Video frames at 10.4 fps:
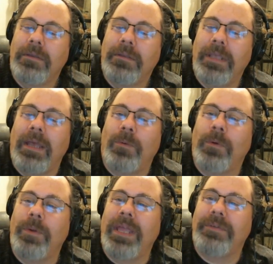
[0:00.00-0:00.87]
Yeah, well,
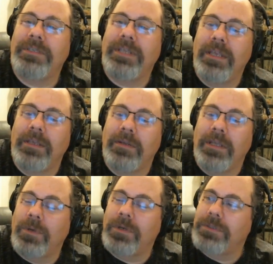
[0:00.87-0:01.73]
we have a saying
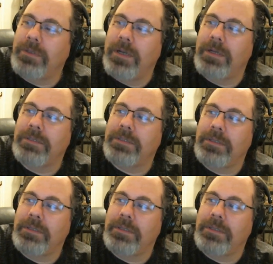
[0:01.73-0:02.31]
in martial arts,